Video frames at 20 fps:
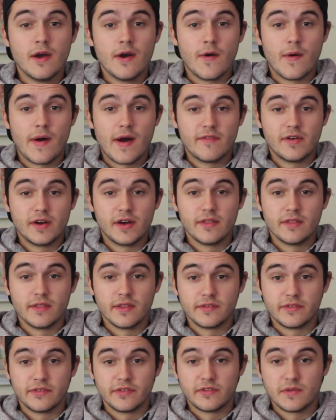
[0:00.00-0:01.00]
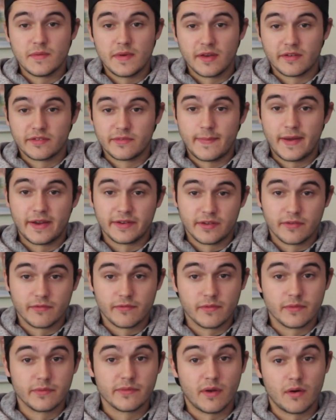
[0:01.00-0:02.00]
However, this is to be expected
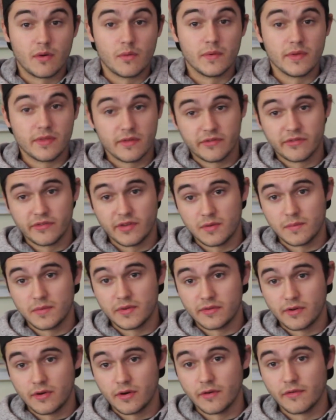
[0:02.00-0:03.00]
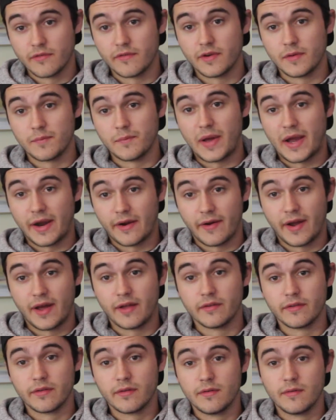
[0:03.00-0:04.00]
for someone with a cinematographer
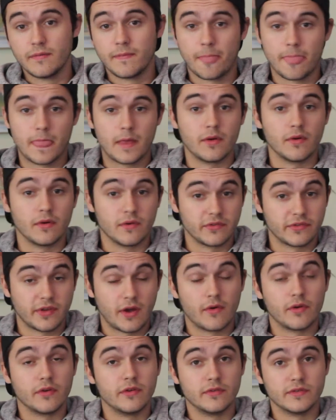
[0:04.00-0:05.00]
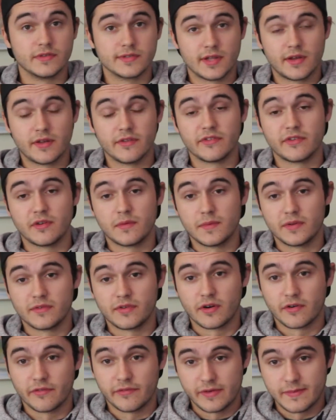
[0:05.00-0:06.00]
background, who is someone who has learnt
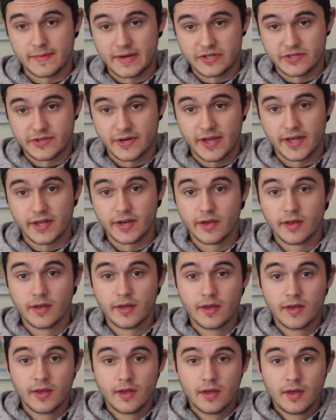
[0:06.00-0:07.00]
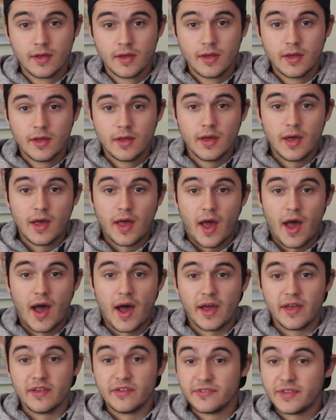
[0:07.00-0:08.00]
cinematography by trade.
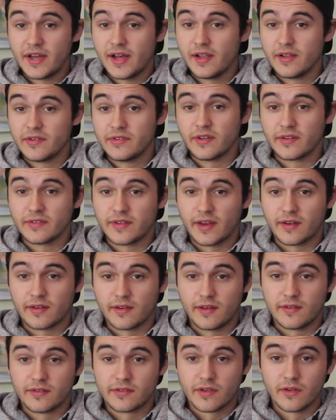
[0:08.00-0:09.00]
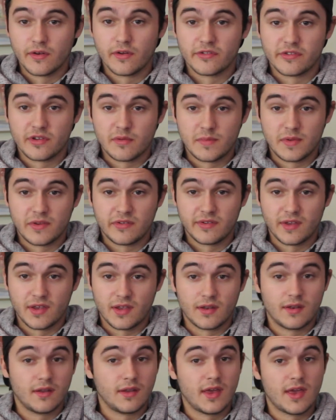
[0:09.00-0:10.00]
His stylistic techniques can also be
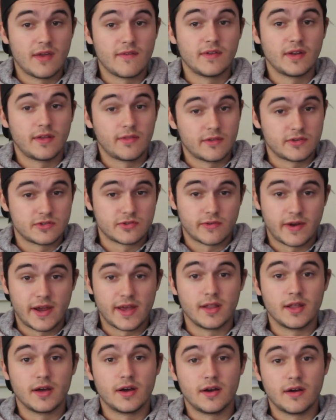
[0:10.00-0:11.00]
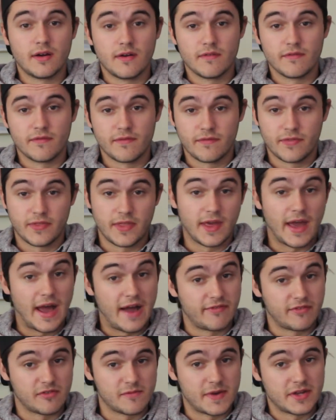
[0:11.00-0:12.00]
seen even in the trailer of the
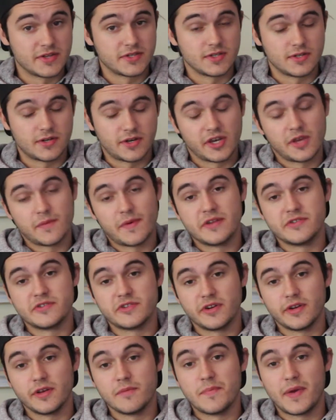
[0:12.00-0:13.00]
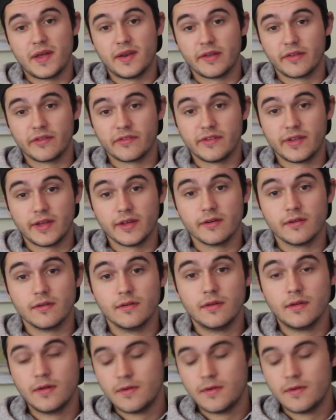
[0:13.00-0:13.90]
aforementioned documentary Bending Steel.